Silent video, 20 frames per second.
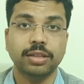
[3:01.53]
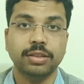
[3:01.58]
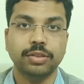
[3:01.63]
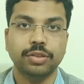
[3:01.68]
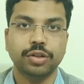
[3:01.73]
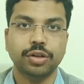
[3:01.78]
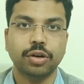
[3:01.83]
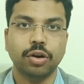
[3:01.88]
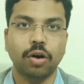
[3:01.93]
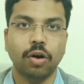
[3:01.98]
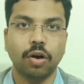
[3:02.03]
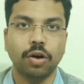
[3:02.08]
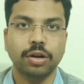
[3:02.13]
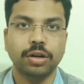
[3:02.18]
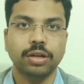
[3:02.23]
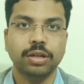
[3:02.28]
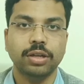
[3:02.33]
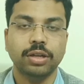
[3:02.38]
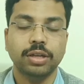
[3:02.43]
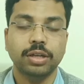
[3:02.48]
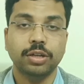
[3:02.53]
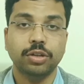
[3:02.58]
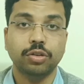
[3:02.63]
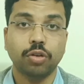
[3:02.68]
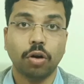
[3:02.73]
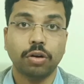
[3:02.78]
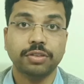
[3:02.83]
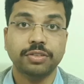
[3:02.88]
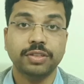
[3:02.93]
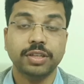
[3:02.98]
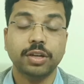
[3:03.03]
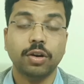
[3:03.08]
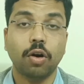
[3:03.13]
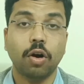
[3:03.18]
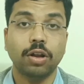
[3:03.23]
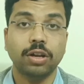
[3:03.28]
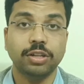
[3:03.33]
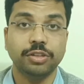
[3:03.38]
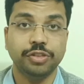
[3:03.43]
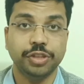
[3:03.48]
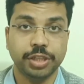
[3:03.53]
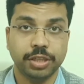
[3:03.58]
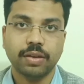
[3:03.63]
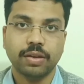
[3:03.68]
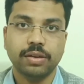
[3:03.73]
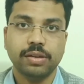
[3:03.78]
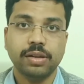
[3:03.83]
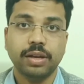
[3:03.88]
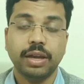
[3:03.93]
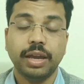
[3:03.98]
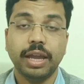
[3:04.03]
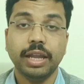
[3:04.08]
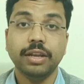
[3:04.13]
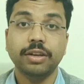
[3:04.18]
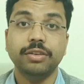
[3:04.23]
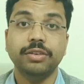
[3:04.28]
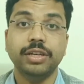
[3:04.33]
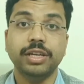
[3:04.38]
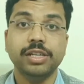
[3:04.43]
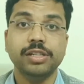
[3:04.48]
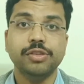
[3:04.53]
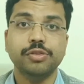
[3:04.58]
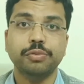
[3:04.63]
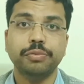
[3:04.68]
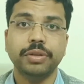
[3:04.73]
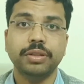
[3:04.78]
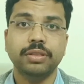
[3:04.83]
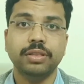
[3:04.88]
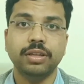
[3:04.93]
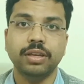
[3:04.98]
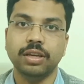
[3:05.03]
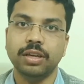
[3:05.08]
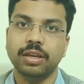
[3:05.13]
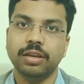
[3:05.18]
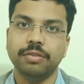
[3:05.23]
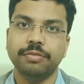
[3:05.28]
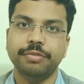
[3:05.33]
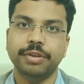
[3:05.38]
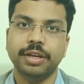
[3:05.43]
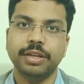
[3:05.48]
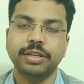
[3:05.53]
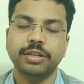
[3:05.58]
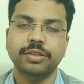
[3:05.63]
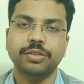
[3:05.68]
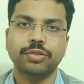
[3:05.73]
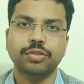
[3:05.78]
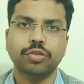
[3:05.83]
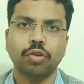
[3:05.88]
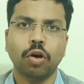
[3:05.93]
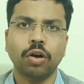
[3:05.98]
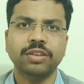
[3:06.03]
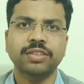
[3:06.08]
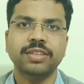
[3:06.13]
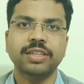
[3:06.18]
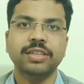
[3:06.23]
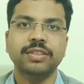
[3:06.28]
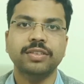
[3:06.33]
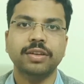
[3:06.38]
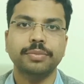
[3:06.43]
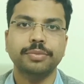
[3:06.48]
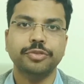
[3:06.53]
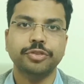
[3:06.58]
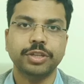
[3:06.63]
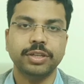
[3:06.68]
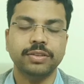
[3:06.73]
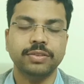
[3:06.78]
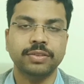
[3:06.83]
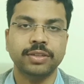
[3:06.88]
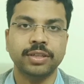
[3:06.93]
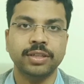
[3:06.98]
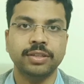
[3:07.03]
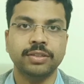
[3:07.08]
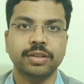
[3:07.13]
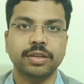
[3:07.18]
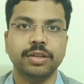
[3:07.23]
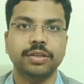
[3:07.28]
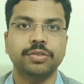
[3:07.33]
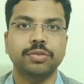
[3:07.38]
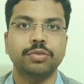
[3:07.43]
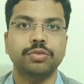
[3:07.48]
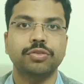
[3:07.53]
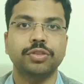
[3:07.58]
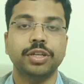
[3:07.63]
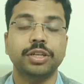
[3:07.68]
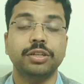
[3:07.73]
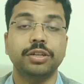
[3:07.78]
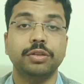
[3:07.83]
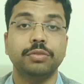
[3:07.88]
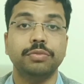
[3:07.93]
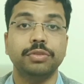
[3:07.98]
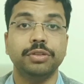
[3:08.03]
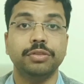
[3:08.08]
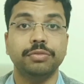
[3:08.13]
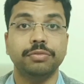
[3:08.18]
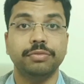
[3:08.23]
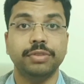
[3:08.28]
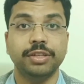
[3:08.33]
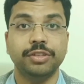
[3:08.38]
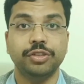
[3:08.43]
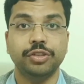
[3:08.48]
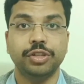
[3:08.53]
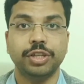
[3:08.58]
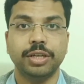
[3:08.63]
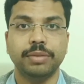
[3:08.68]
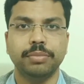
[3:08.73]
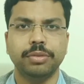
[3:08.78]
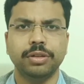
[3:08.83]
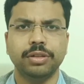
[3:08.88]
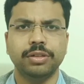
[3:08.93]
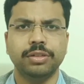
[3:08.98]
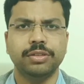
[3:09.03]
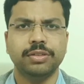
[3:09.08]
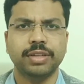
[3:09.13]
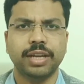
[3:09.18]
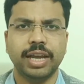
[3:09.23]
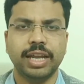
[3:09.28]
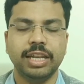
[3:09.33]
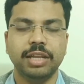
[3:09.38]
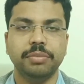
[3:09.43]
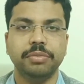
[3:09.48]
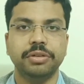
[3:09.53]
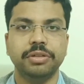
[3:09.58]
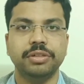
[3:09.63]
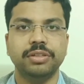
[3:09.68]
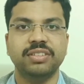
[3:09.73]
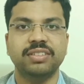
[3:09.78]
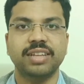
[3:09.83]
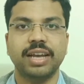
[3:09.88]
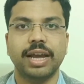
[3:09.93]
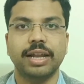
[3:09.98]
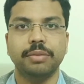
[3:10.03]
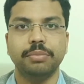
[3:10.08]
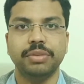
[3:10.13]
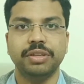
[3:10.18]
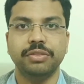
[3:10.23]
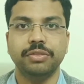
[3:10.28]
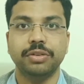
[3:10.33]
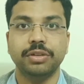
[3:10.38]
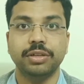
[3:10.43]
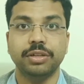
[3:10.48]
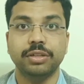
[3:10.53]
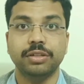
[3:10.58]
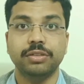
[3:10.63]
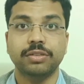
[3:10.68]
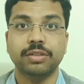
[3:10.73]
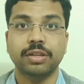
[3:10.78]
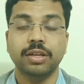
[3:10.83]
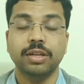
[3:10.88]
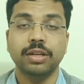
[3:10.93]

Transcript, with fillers: Tantra or toxicology. It deals with the various toxic substances associated with vegetables, animals and minerals.